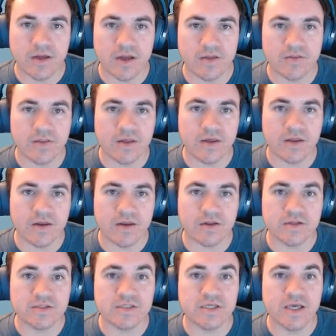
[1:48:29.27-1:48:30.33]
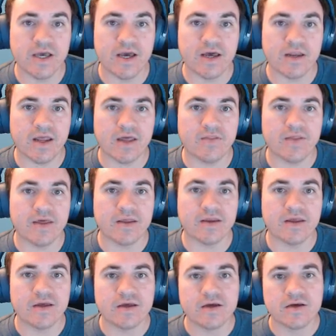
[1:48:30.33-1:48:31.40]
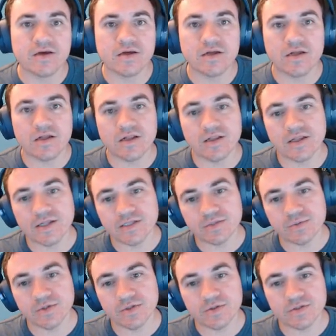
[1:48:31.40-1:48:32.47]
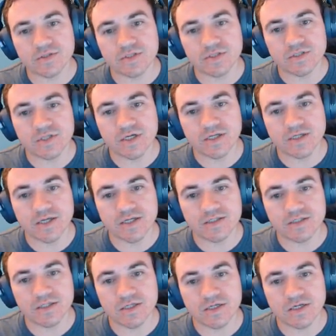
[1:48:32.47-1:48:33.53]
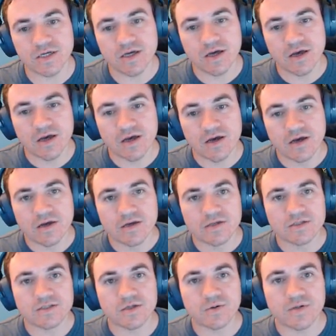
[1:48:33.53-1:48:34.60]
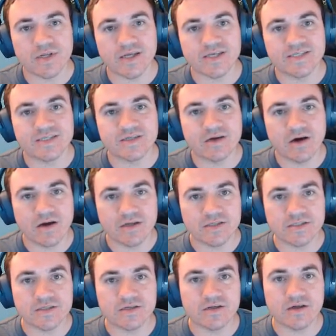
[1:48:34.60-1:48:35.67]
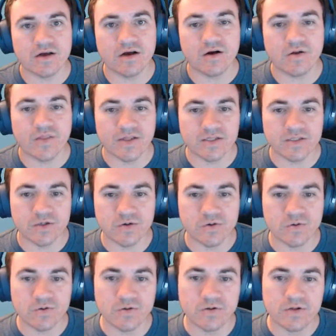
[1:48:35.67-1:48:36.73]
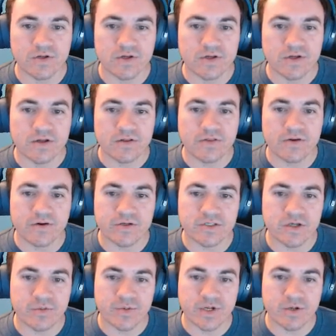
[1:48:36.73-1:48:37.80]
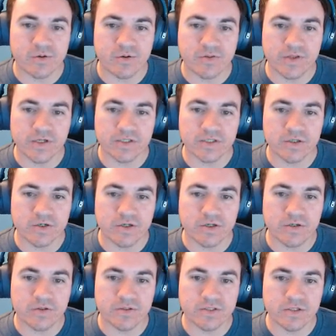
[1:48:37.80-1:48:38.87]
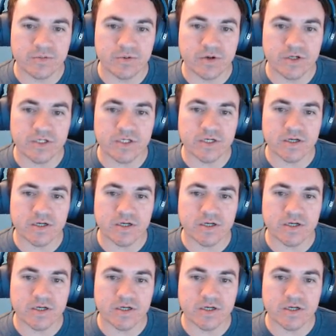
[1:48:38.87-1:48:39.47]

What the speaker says: And then Z-Add, and then let's reduce the Z intensity so it is not as... Oh, that's so cool. There are so many cool things you can do in ZBrush.